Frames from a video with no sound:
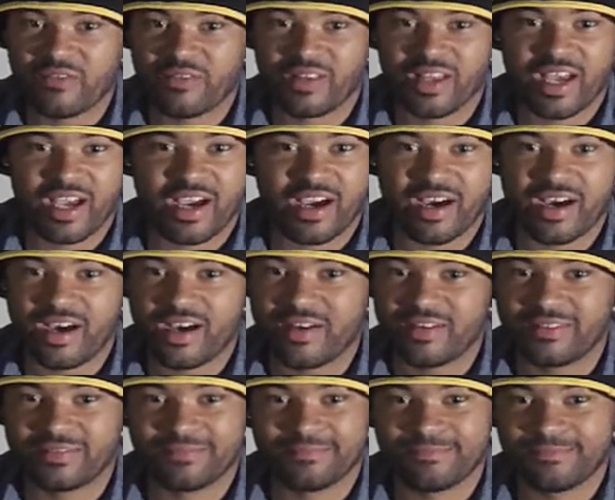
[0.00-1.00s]
Like, I
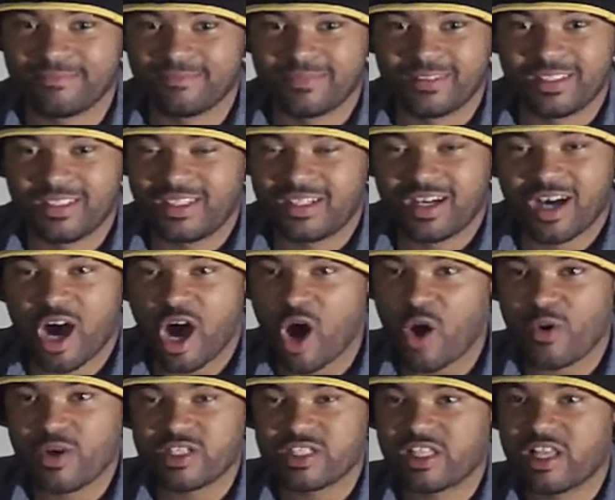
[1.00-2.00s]

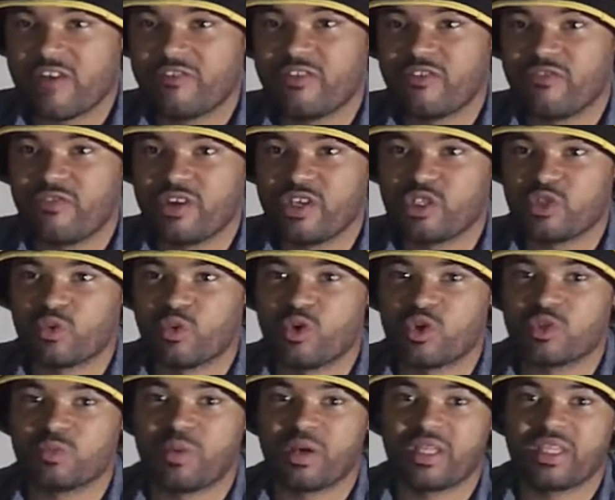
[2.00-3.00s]
always loved the
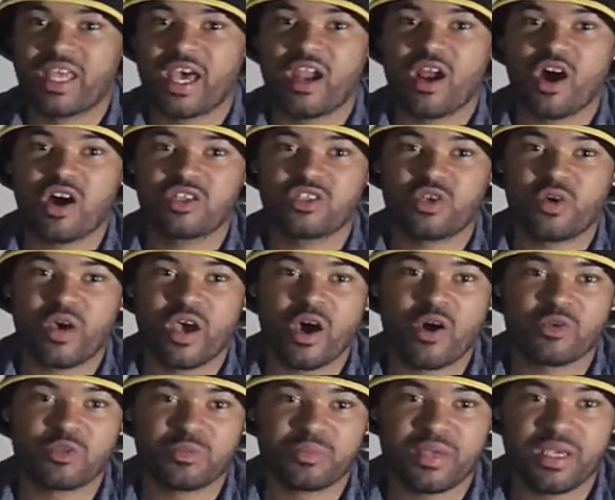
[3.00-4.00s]
visuals, but that also
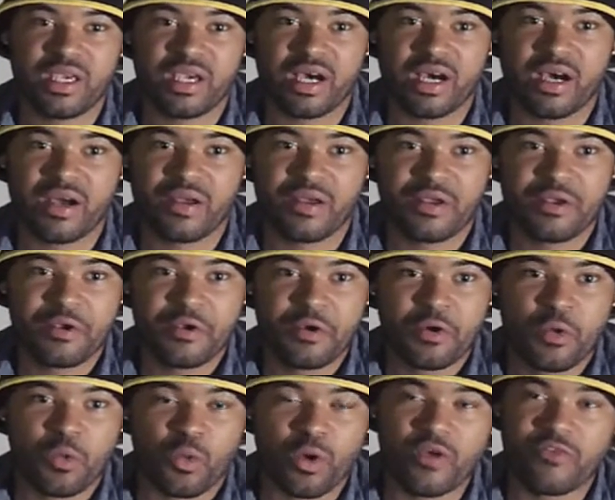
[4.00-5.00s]
helps me
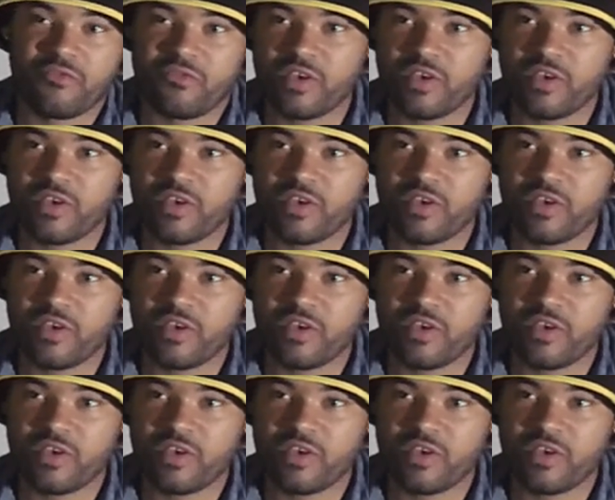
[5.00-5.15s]
with